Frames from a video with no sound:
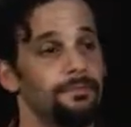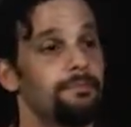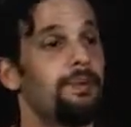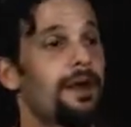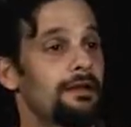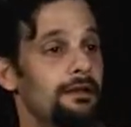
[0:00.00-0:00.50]

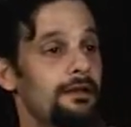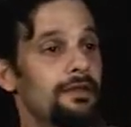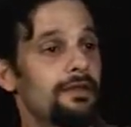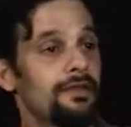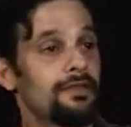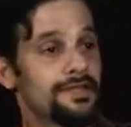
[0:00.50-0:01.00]
But
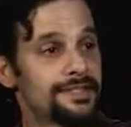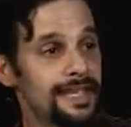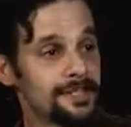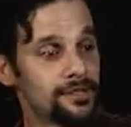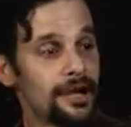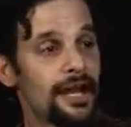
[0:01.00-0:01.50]
the
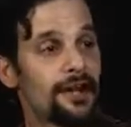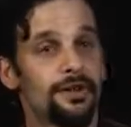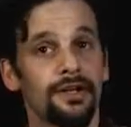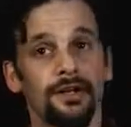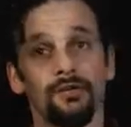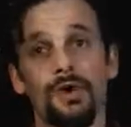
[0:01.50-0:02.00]
center
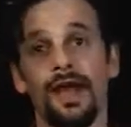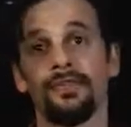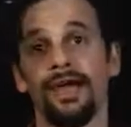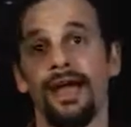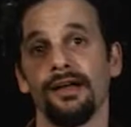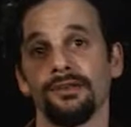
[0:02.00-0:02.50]
area around
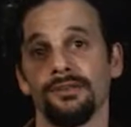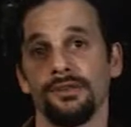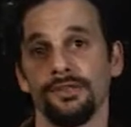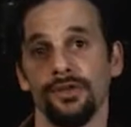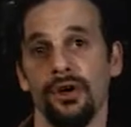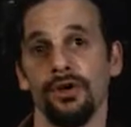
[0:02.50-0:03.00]
the house
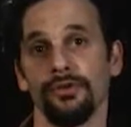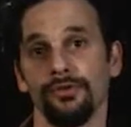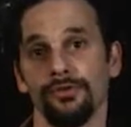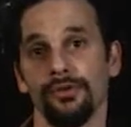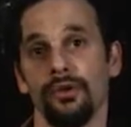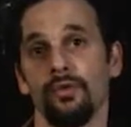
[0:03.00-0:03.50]
is
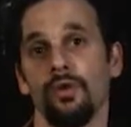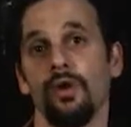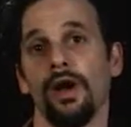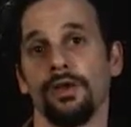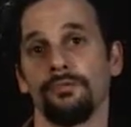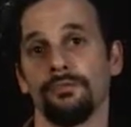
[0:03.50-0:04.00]
called Zone
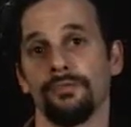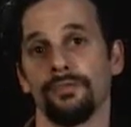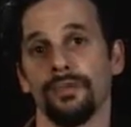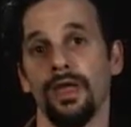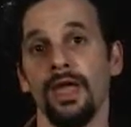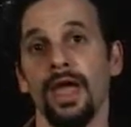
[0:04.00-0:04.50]

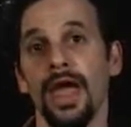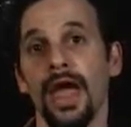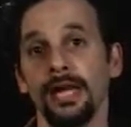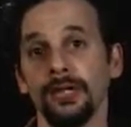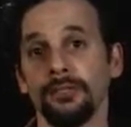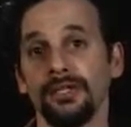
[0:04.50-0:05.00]
1.
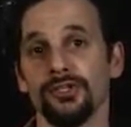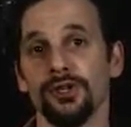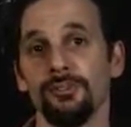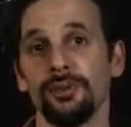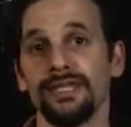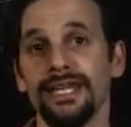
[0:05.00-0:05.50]
Elements
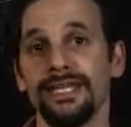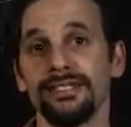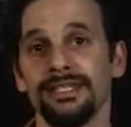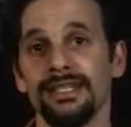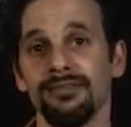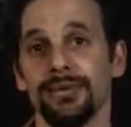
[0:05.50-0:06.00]
are
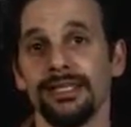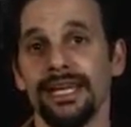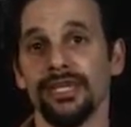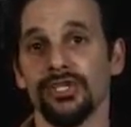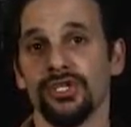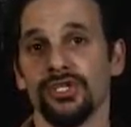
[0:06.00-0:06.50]
placed in
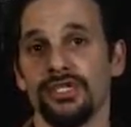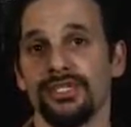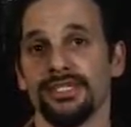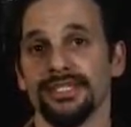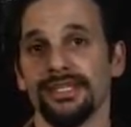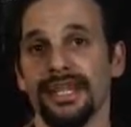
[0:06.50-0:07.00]
relation to
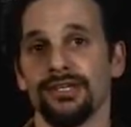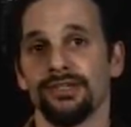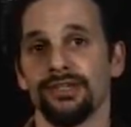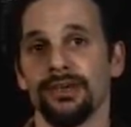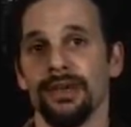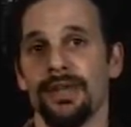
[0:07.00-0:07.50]
this
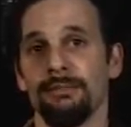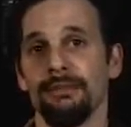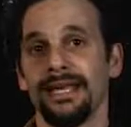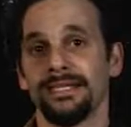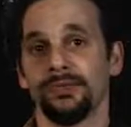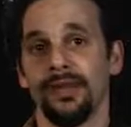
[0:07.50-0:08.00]
center
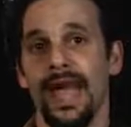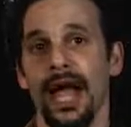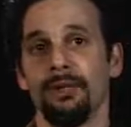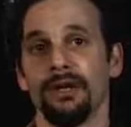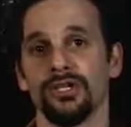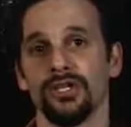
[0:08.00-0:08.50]
based on
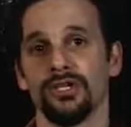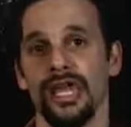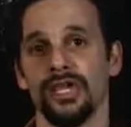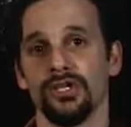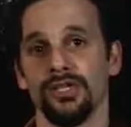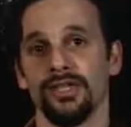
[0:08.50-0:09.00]
how much
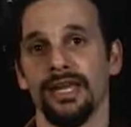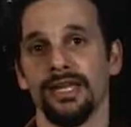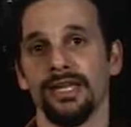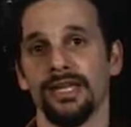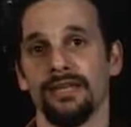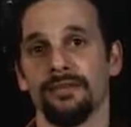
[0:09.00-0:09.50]
attention they
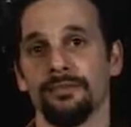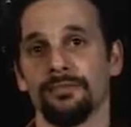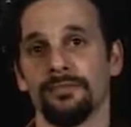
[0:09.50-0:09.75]
need.